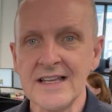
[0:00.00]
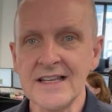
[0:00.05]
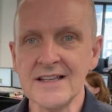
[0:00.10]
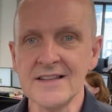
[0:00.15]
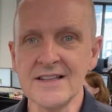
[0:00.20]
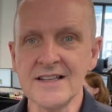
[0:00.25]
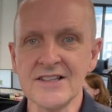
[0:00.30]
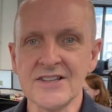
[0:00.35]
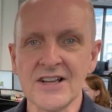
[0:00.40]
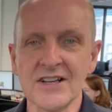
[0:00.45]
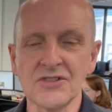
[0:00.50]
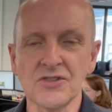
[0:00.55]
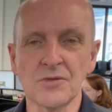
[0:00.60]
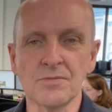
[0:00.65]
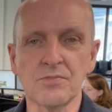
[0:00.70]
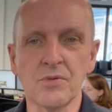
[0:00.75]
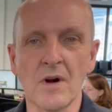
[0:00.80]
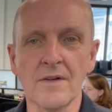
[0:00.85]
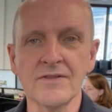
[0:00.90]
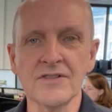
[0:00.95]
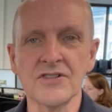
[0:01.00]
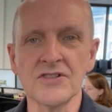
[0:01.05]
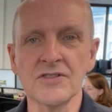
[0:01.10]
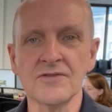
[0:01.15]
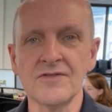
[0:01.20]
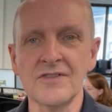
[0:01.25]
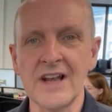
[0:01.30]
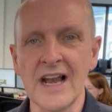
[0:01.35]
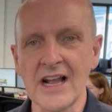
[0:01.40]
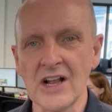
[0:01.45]
in the central province
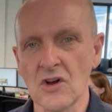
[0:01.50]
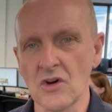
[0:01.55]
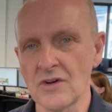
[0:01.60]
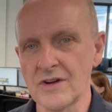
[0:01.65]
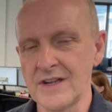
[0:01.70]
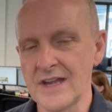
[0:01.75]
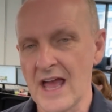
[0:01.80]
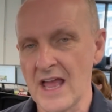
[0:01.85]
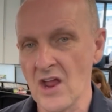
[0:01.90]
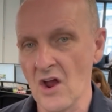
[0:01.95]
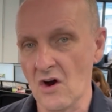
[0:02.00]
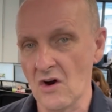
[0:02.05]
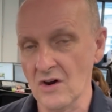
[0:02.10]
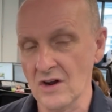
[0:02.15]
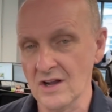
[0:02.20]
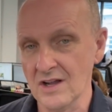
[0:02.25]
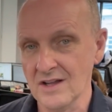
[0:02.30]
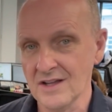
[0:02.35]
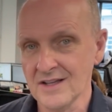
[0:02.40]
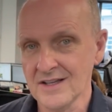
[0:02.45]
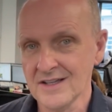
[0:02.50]
of Nakhon Nayok.